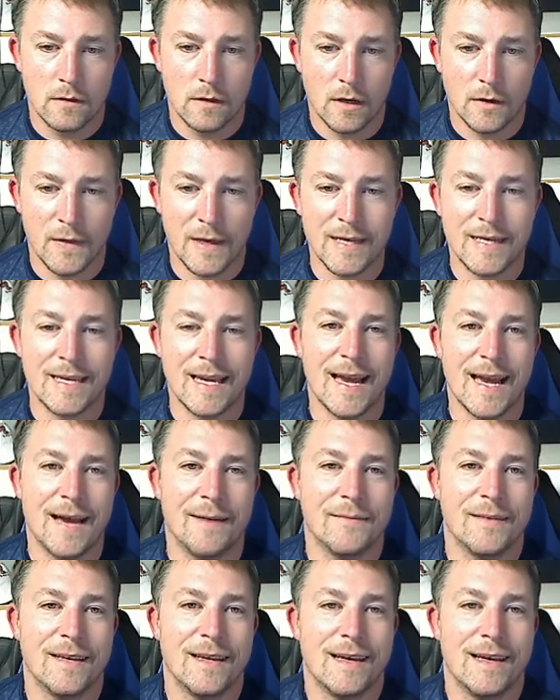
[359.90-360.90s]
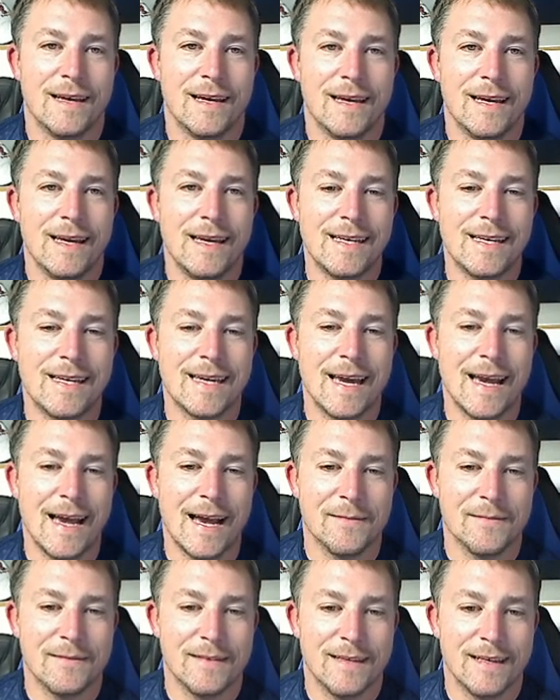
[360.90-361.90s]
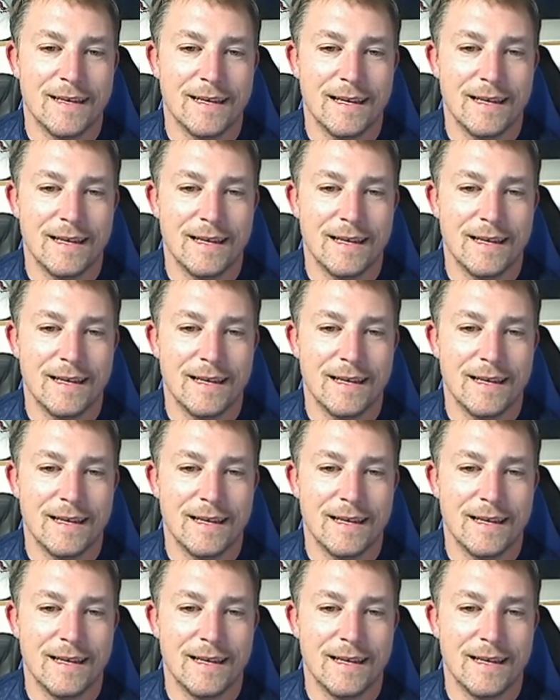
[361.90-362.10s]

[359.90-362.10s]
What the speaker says: Oh, they capped. He capped.